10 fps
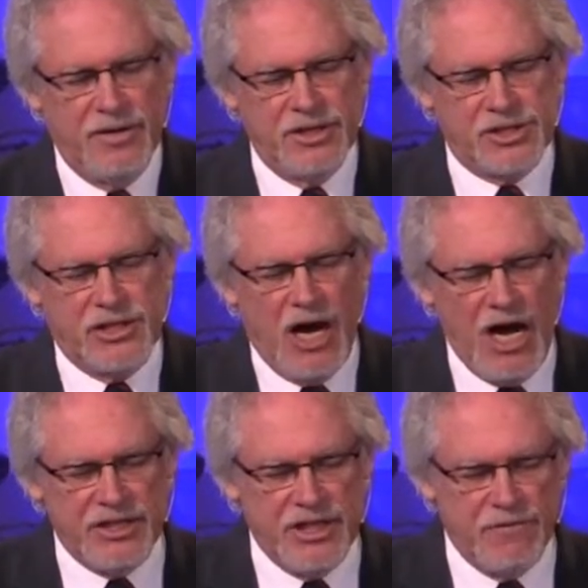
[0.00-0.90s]
This
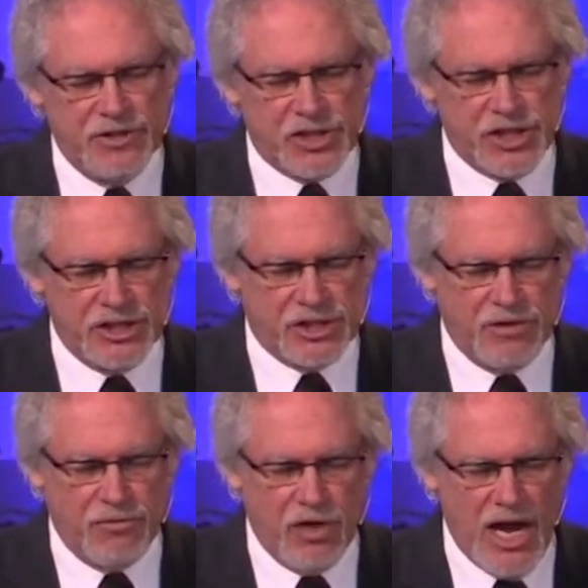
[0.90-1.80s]
God-given sense
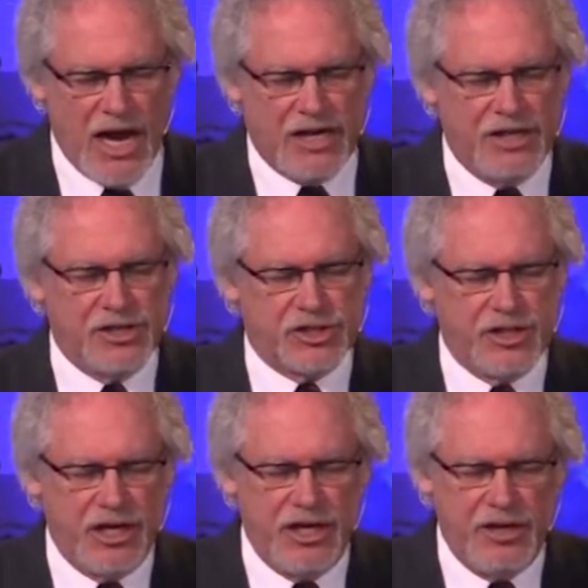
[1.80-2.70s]
of lack is
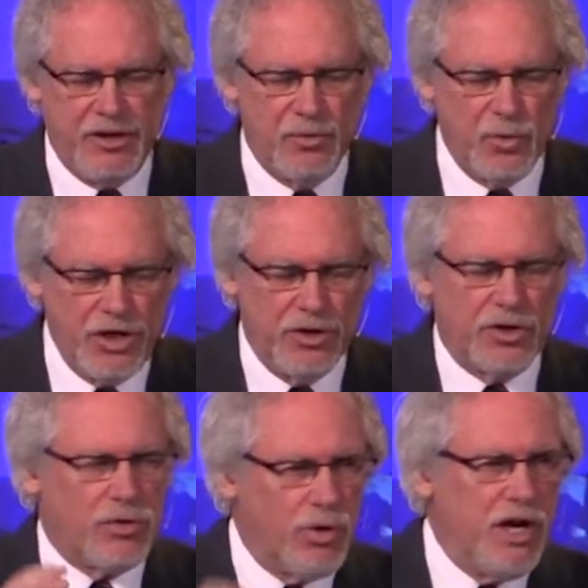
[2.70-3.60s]
a real
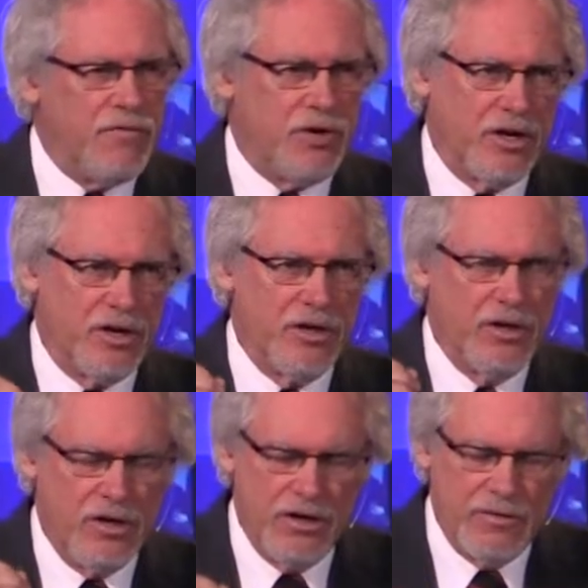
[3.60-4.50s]
craving
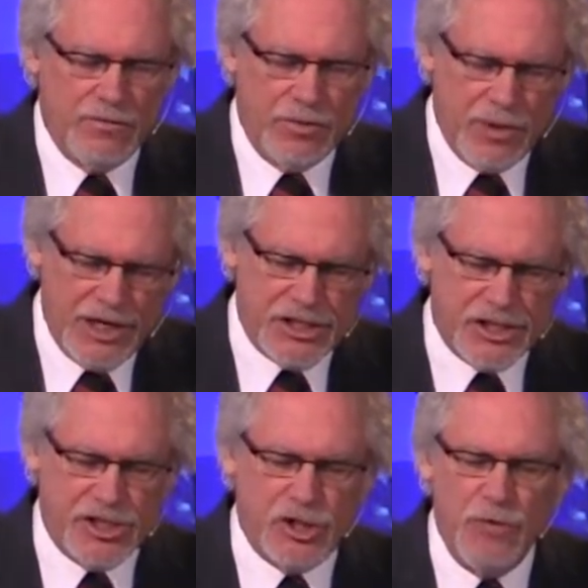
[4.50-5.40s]
for
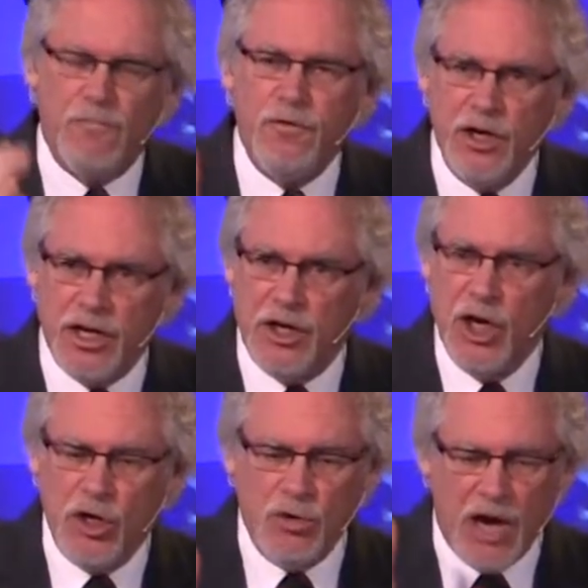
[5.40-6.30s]
righteousness. You feel it.
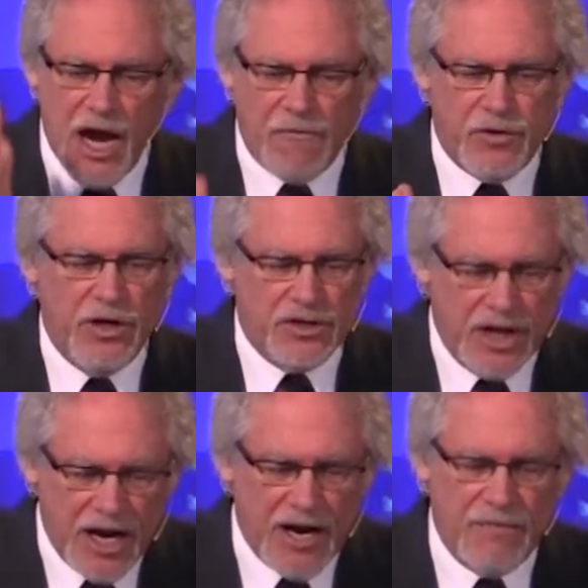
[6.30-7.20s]
You have to
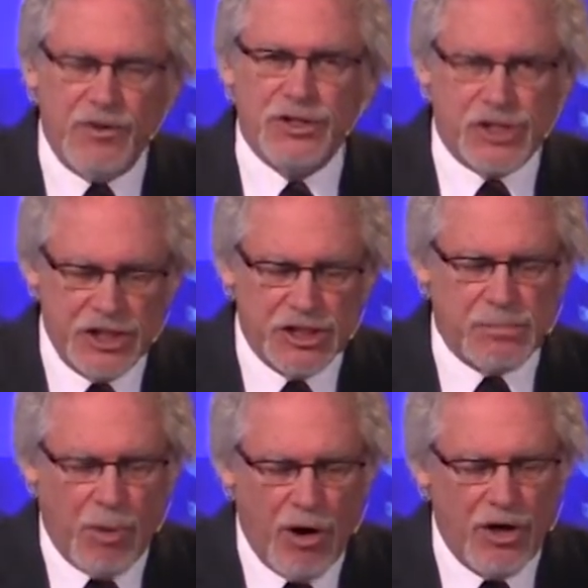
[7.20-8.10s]
have your sins
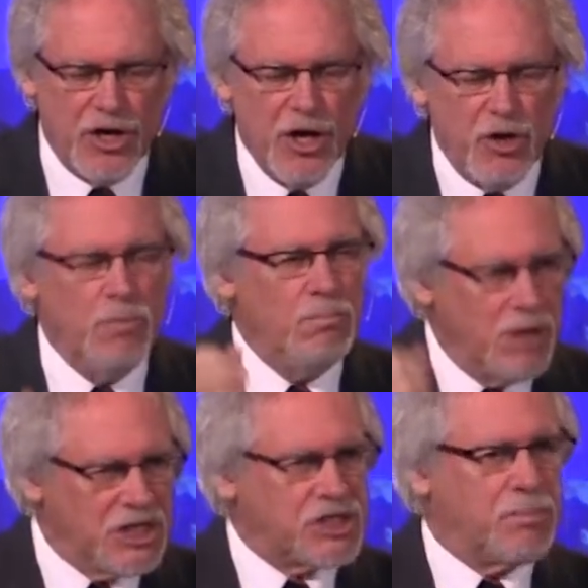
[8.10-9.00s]
pardoned. You
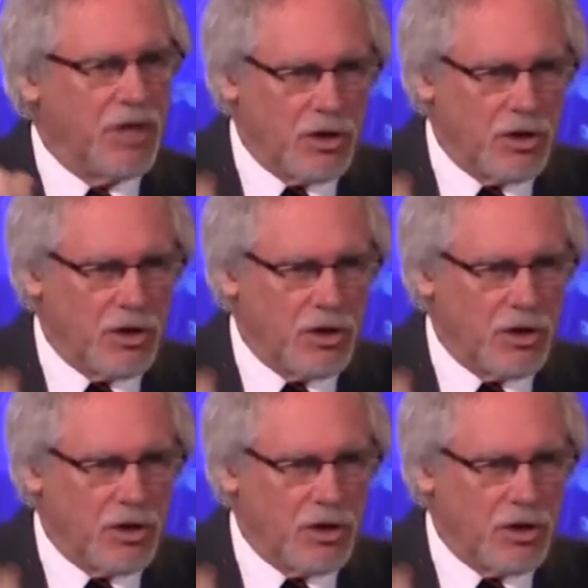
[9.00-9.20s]
must be